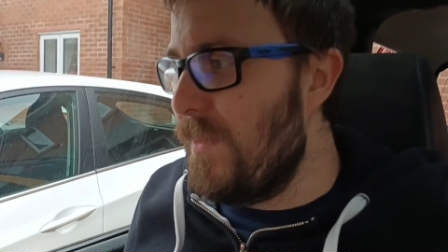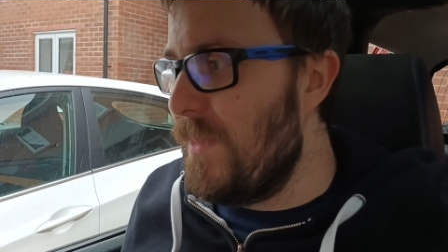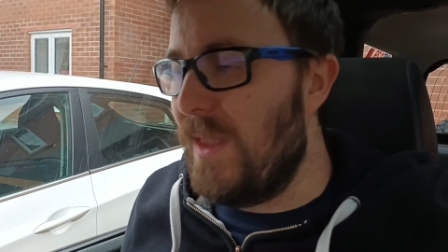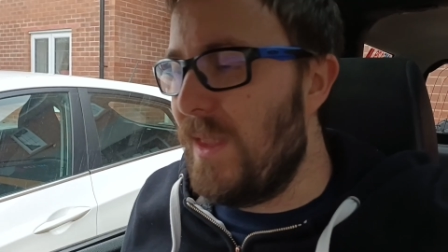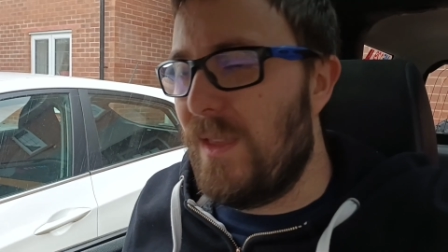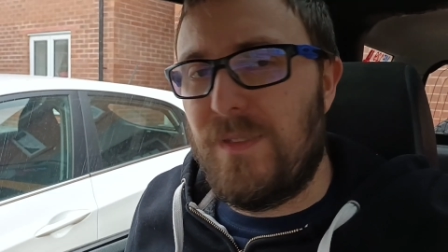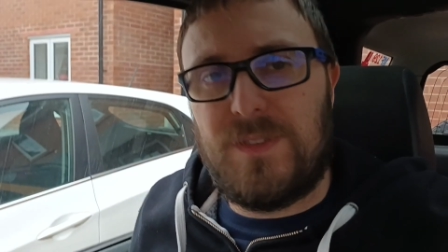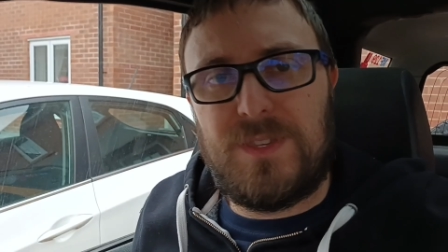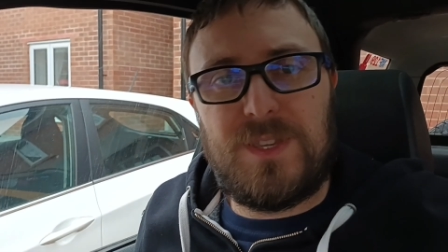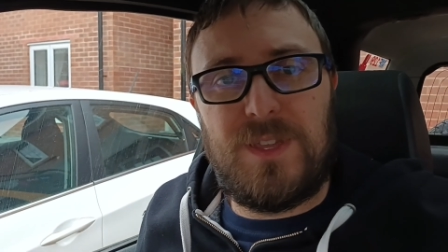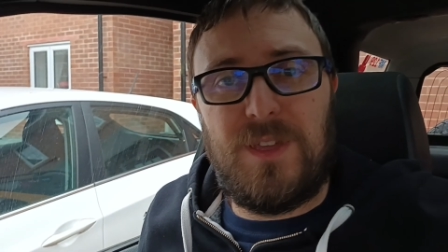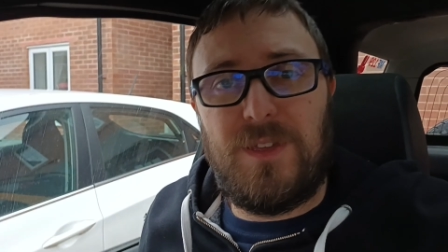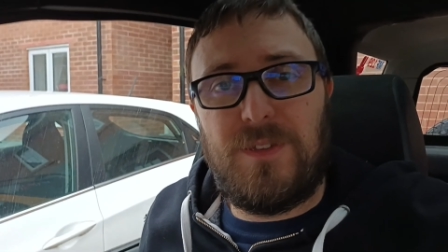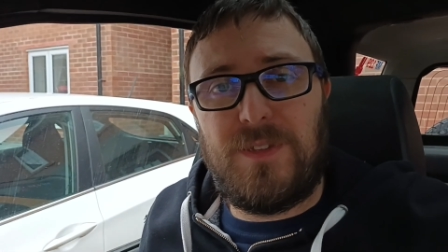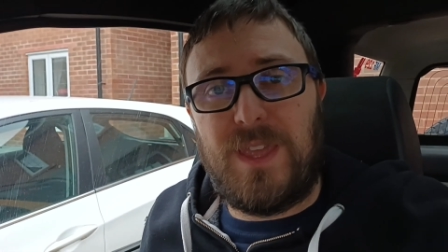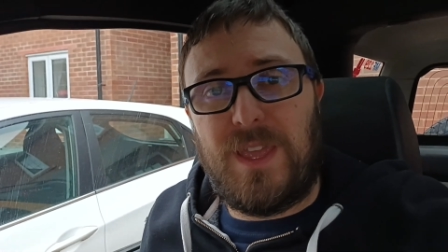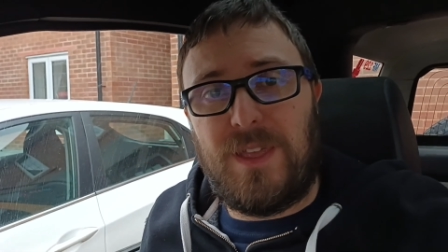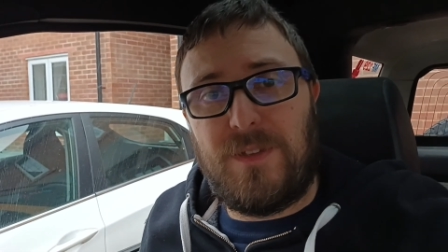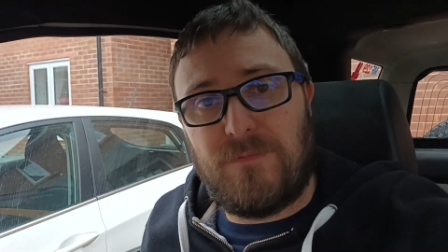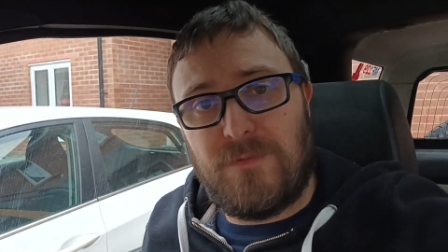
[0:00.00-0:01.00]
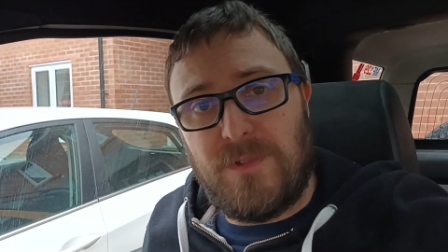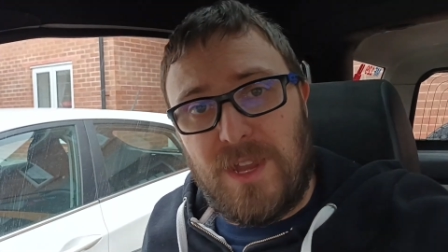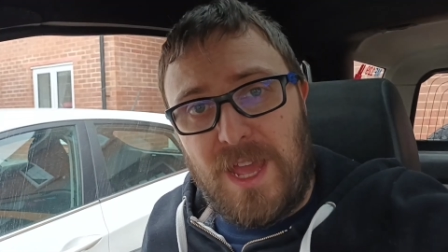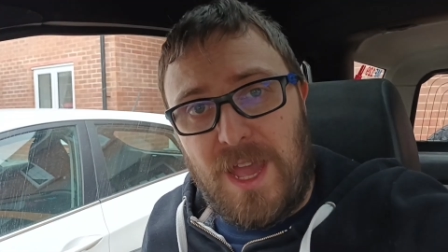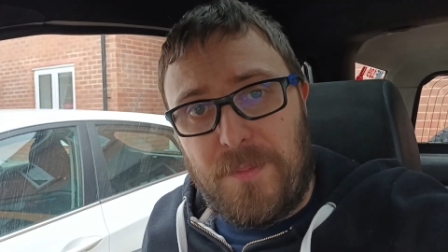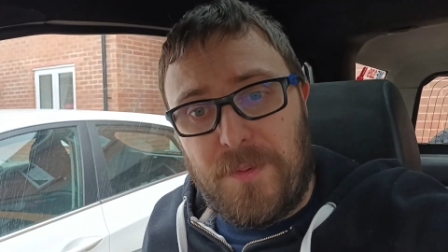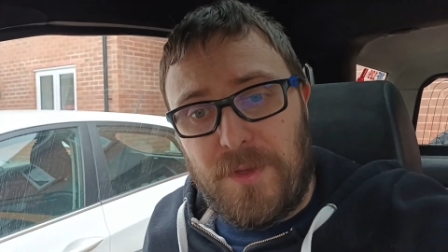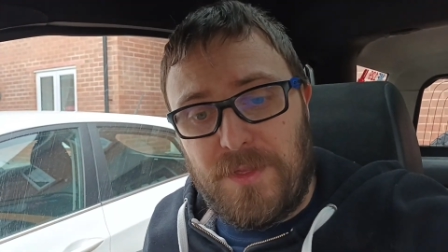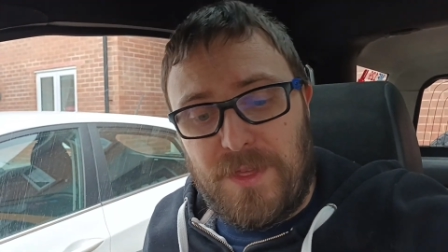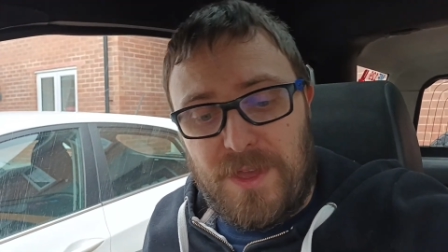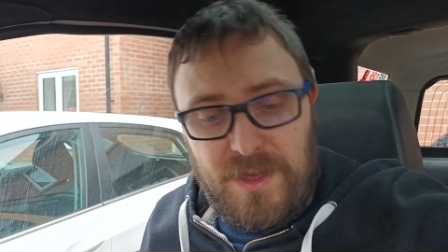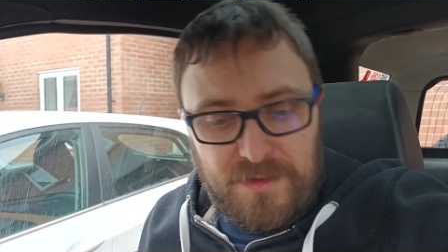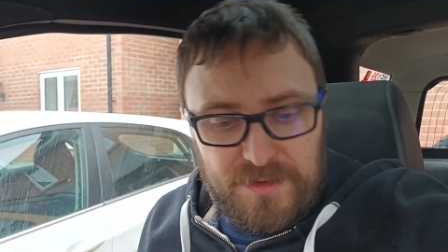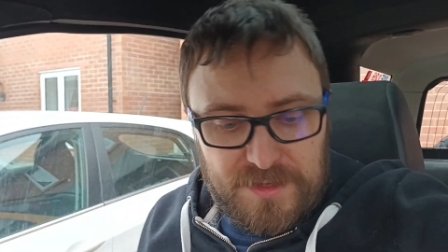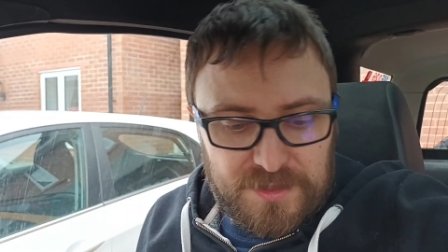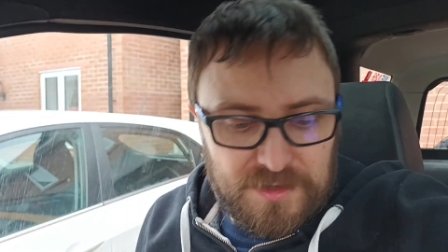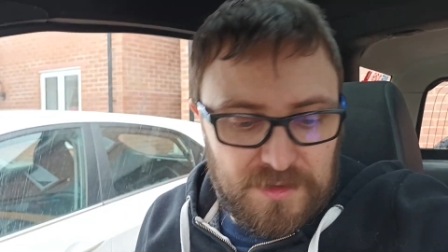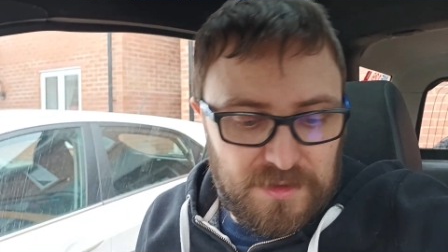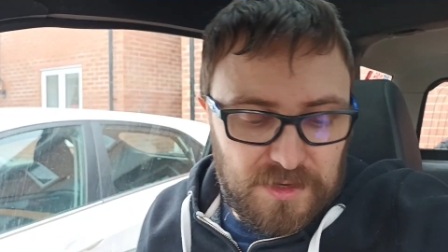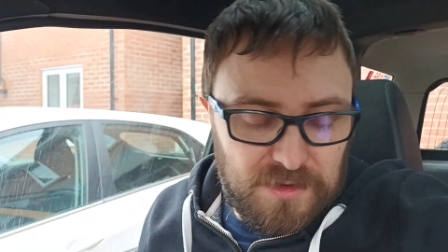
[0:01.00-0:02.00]
So yeah, really happy with that. It's
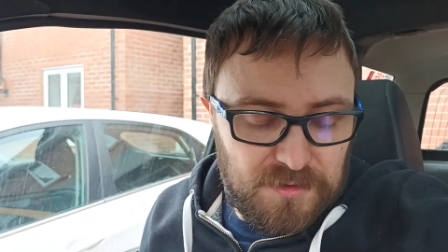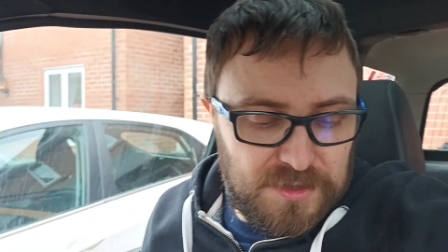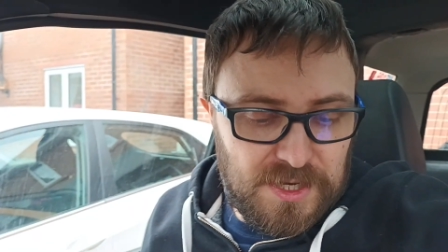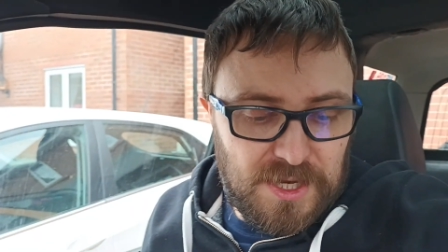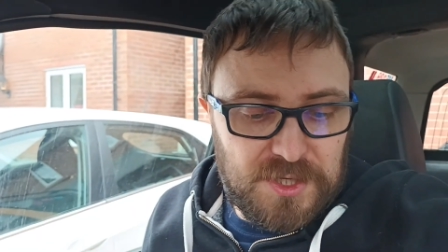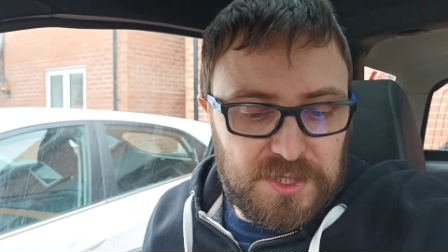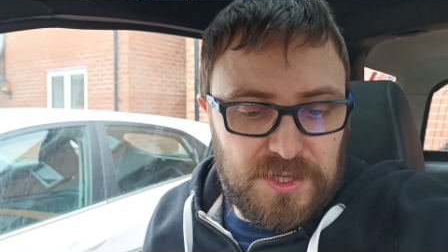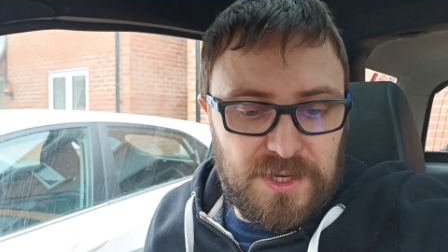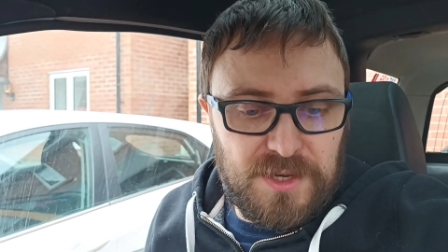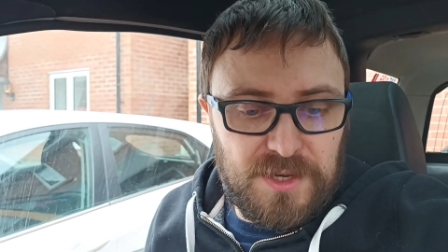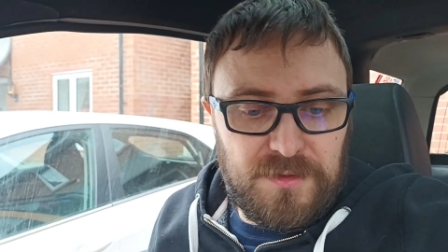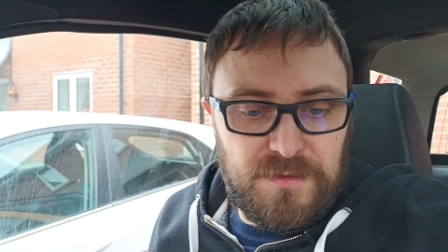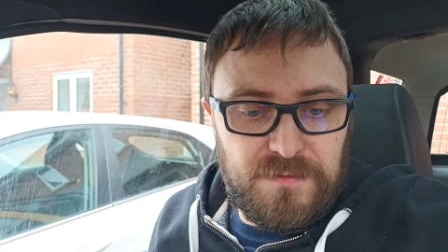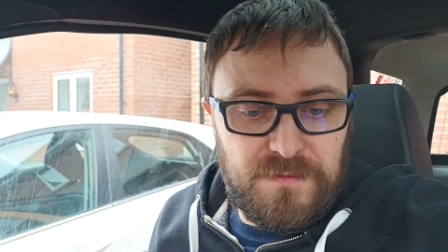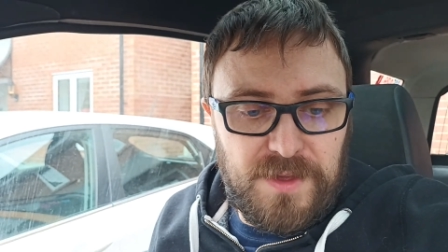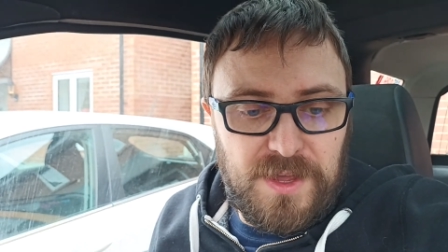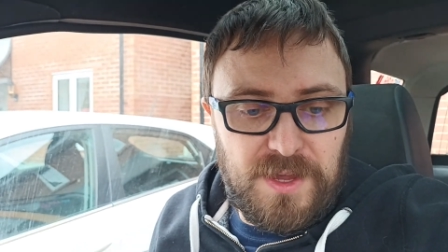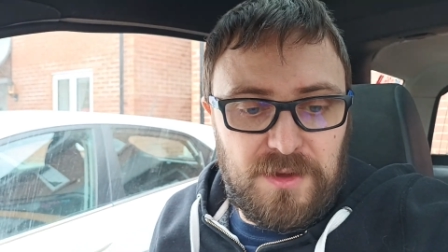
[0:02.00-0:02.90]
another little touch I did on the vehicle.